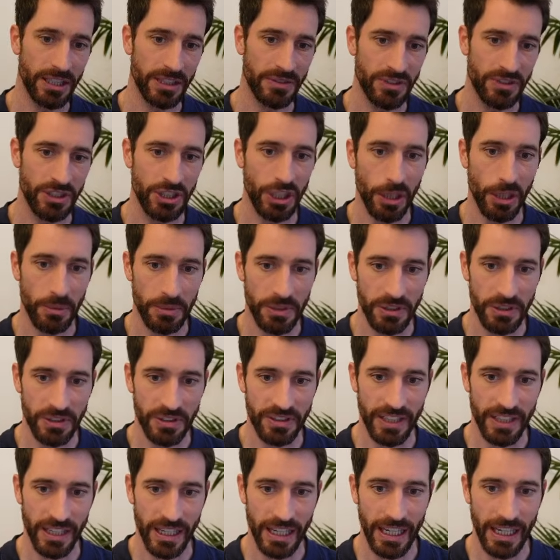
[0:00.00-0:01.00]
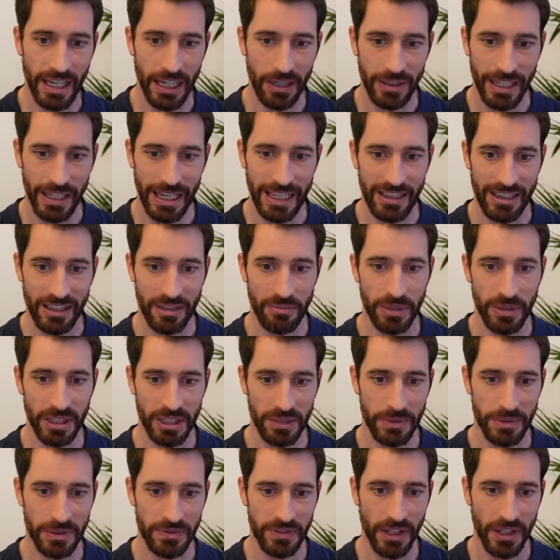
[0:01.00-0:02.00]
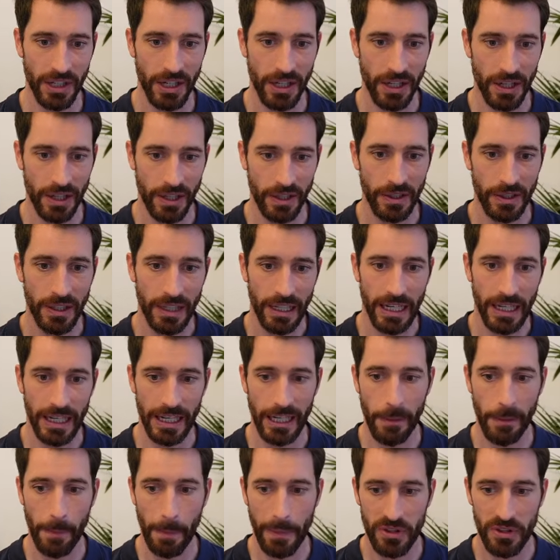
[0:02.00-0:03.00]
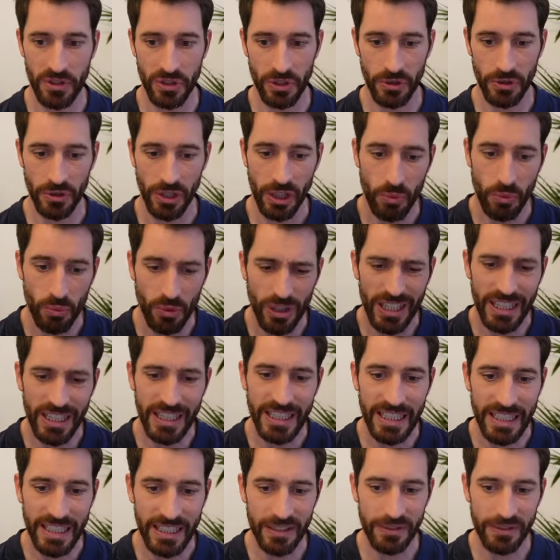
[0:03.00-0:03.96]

of geometry sticking out at the bottom of the car, so you really need